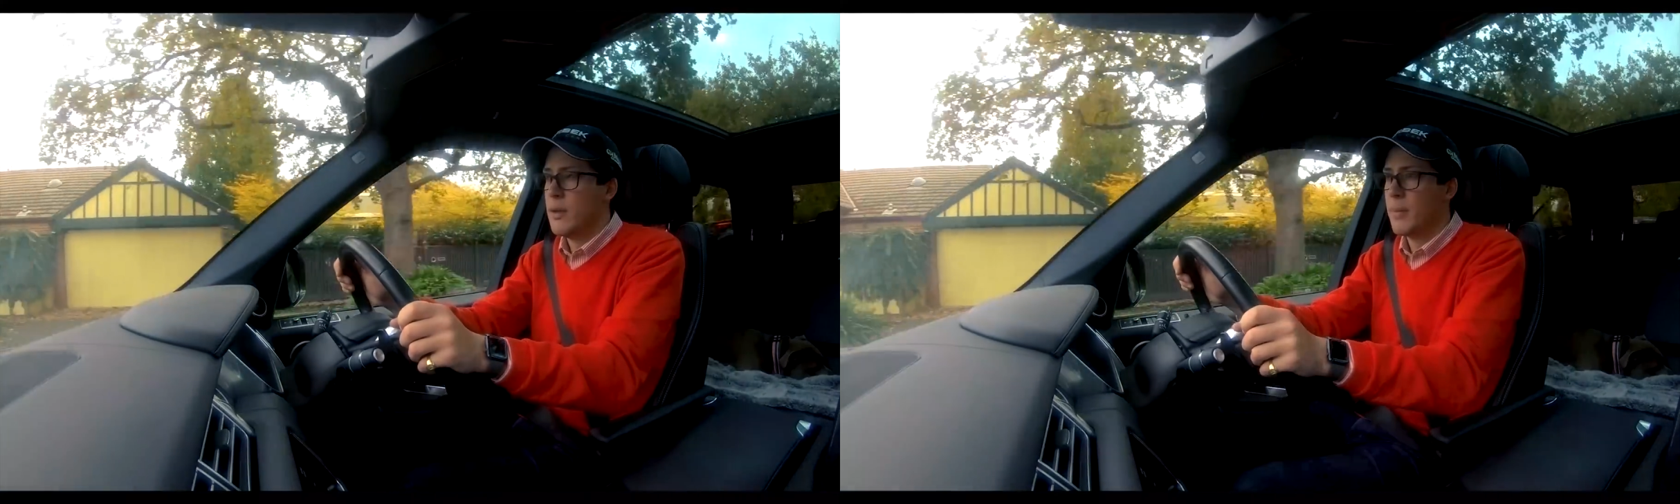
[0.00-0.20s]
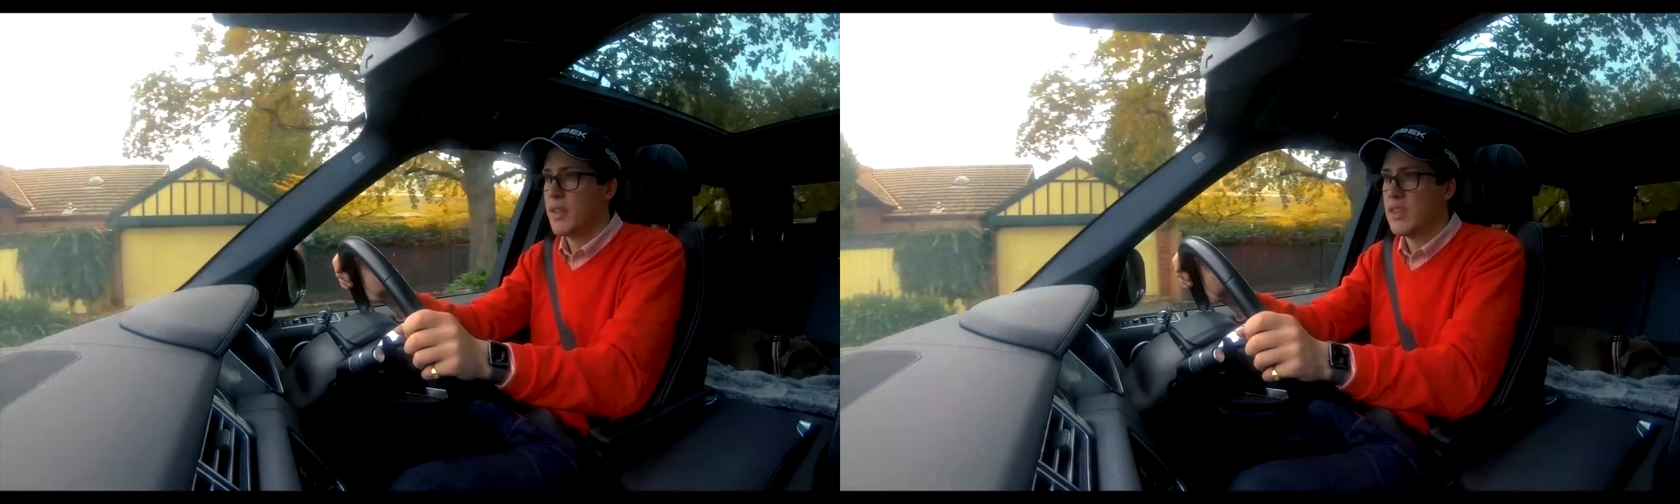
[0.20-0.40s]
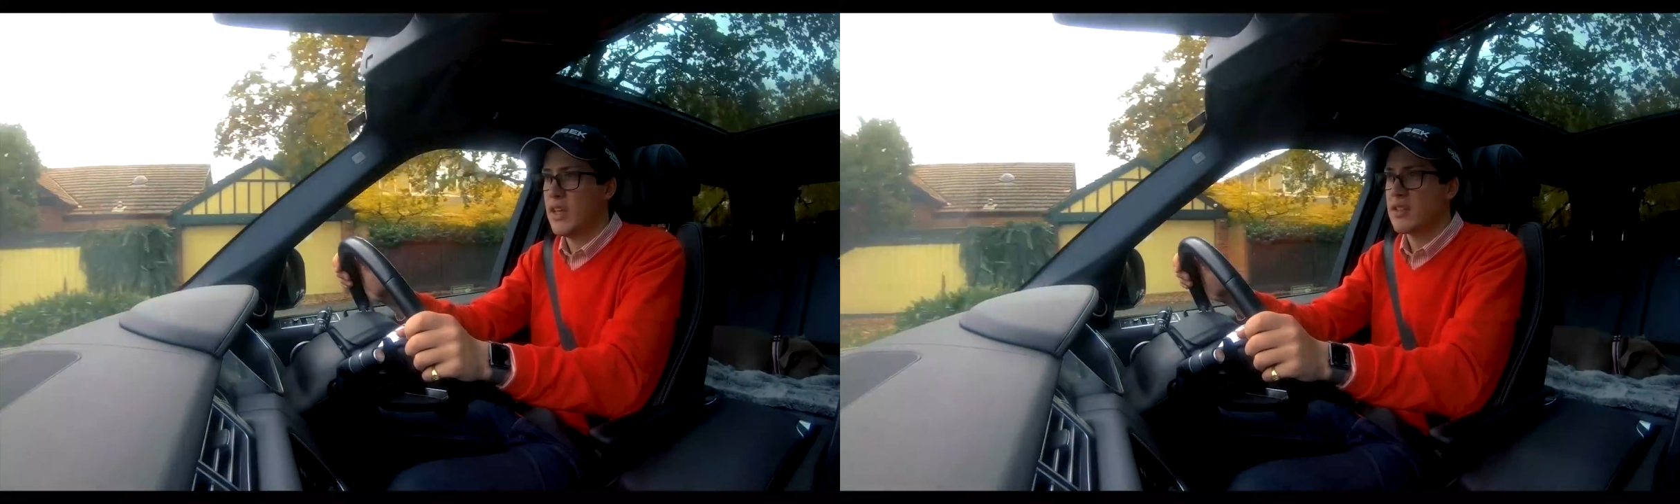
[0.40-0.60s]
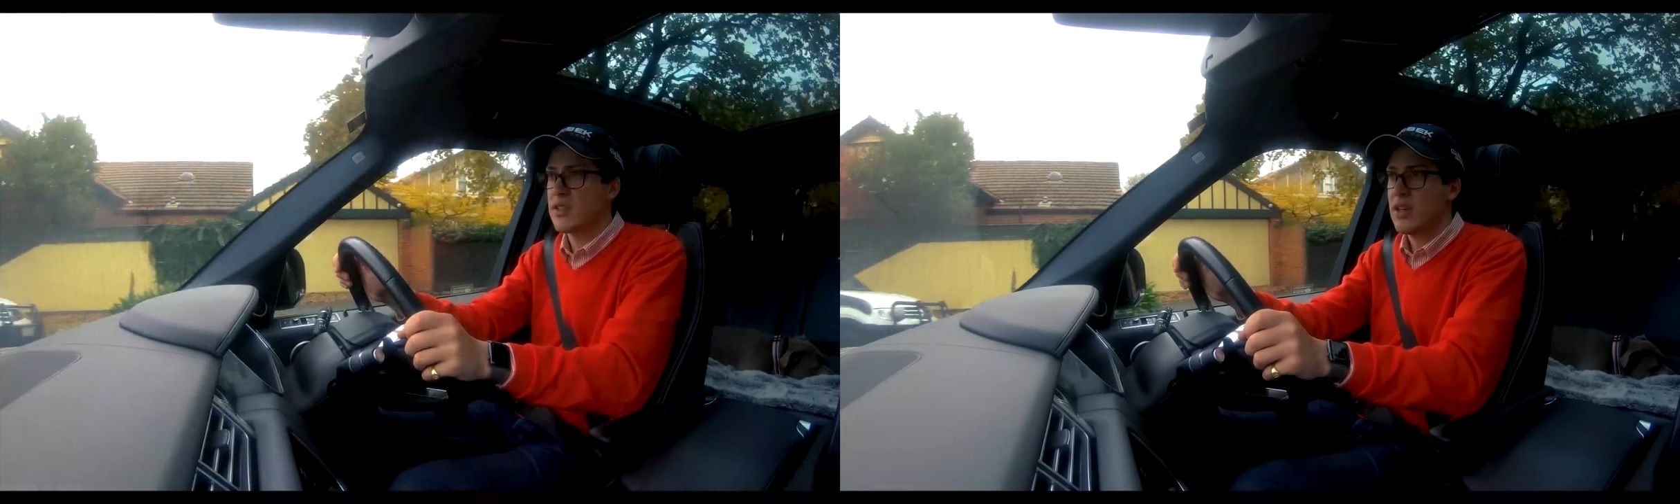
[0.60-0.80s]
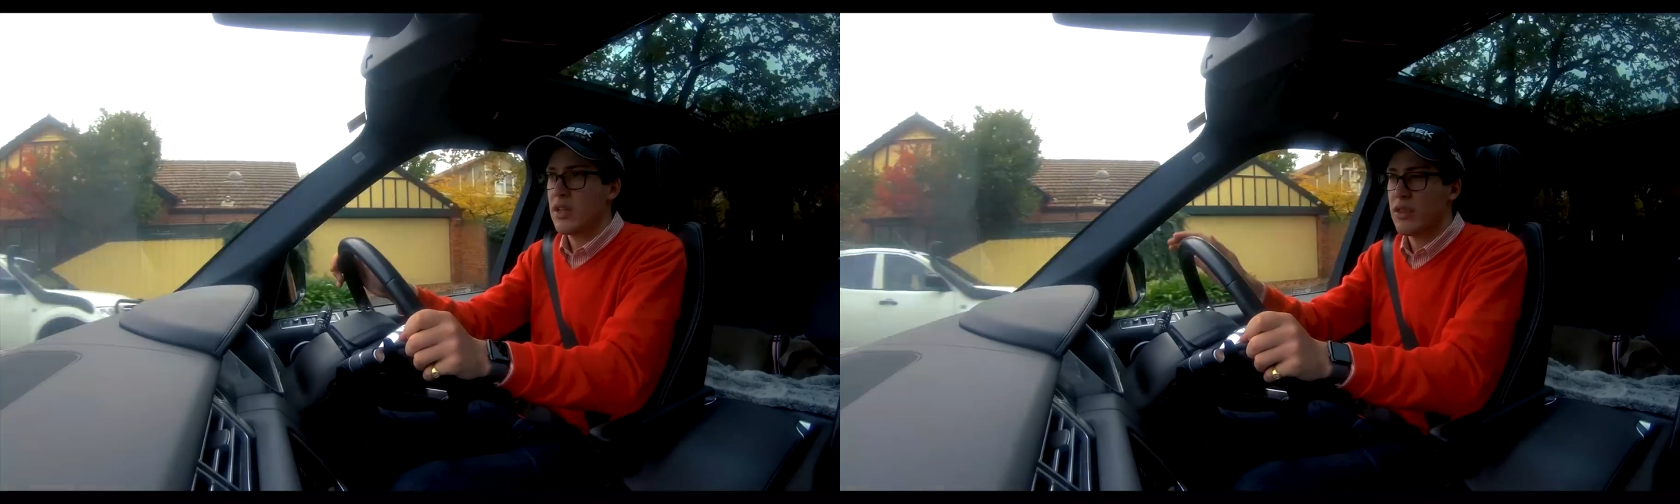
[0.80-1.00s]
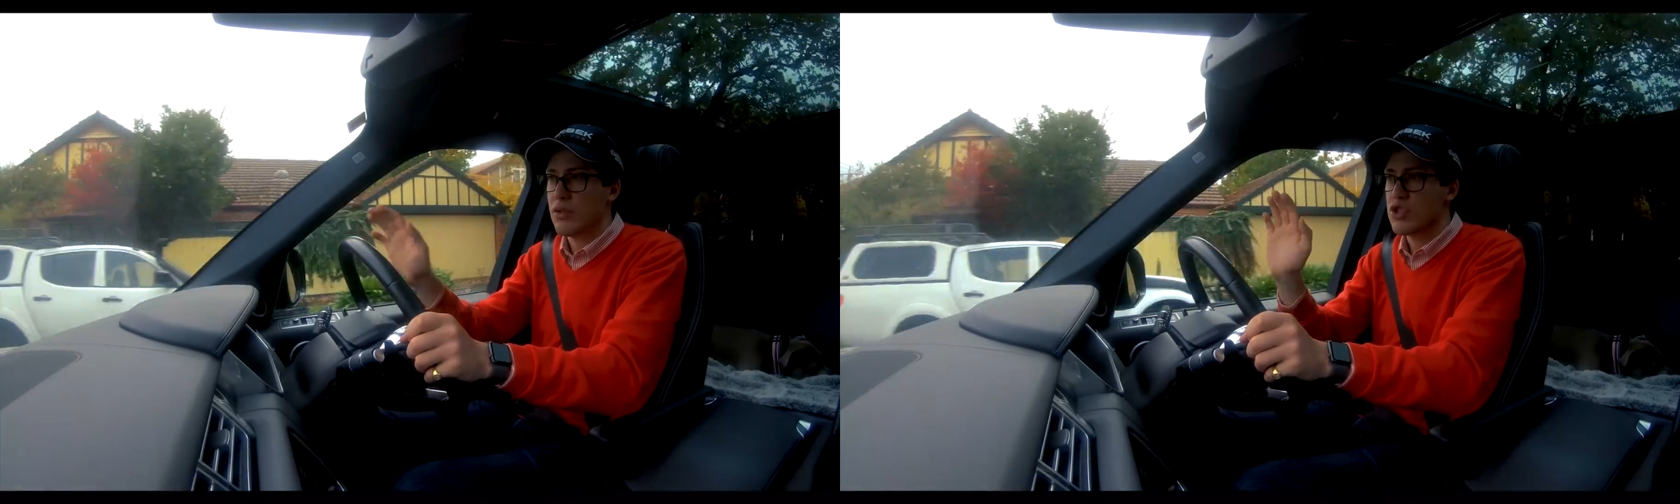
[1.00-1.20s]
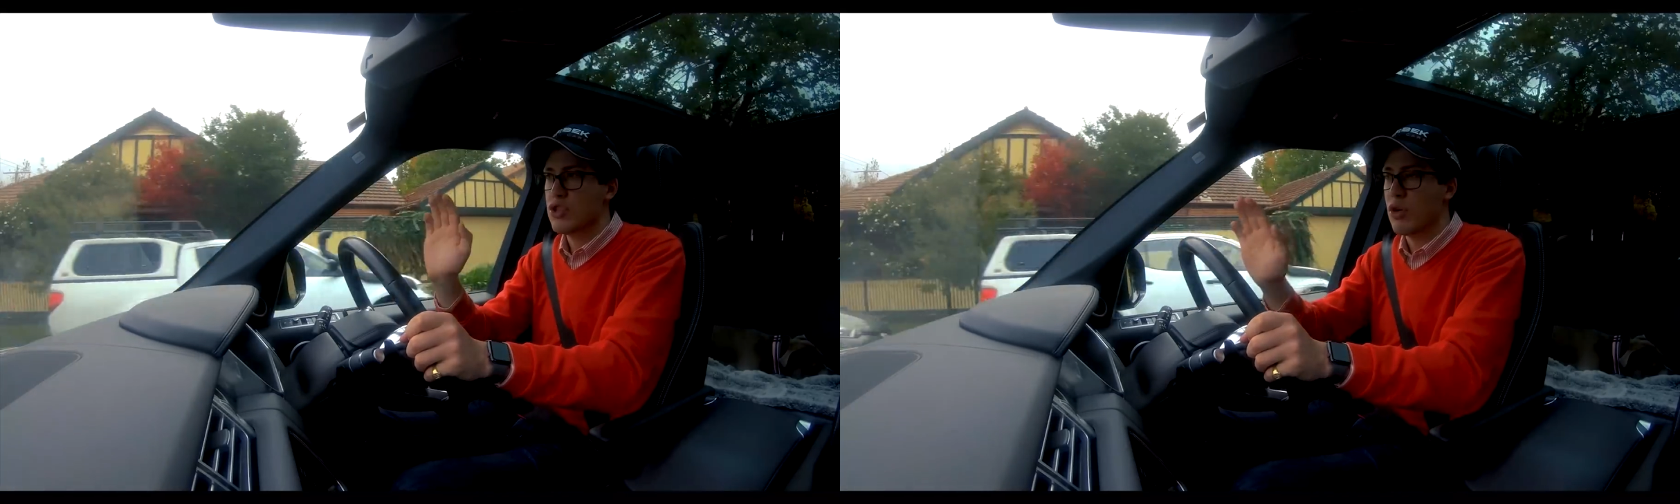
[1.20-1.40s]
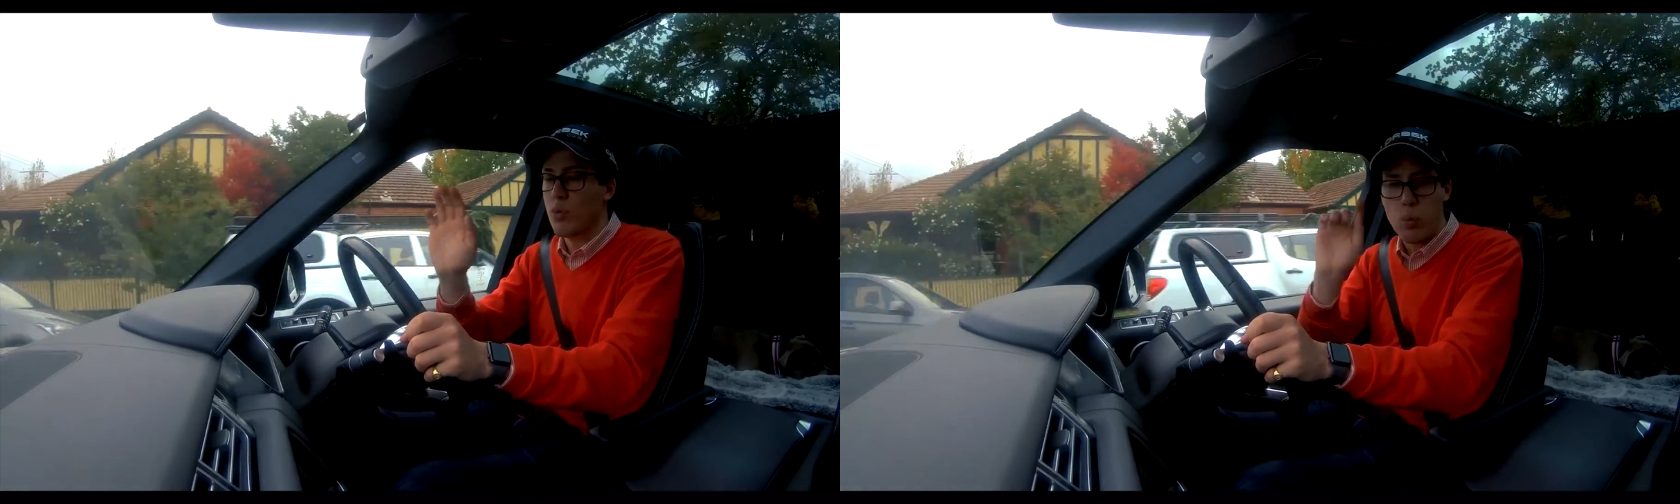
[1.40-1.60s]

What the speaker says: But this, there is not